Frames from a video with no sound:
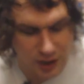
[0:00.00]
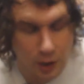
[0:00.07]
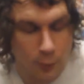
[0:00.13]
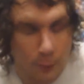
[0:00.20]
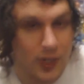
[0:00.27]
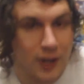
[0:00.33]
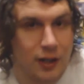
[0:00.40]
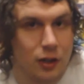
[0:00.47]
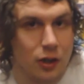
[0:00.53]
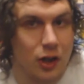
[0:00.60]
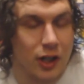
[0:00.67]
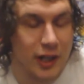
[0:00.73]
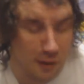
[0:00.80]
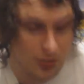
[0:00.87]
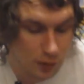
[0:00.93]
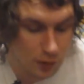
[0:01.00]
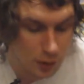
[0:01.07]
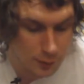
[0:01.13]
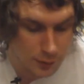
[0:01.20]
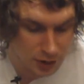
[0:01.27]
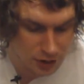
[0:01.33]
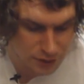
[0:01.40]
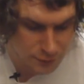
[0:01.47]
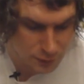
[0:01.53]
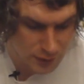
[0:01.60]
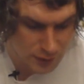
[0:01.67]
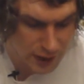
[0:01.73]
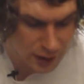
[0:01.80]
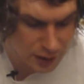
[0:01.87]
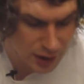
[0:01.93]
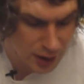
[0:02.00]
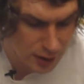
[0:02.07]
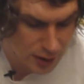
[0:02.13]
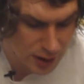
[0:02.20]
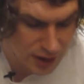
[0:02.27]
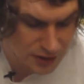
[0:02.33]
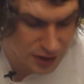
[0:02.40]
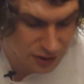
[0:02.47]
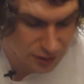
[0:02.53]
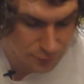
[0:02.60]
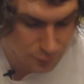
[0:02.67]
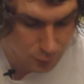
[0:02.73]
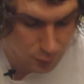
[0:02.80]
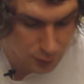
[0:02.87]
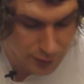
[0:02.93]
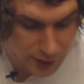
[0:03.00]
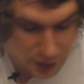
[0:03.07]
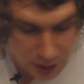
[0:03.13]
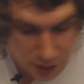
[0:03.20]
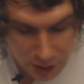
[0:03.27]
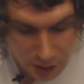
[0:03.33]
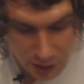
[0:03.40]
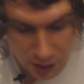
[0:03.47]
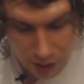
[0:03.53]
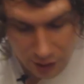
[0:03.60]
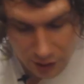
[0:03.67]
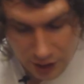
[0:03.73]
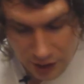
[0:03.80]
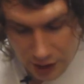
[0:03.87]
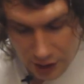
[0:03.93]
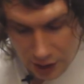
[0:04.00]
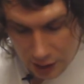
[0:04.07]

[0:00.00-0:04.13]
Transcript: which I come back and got later on because I thought, hang on, that's actually for it.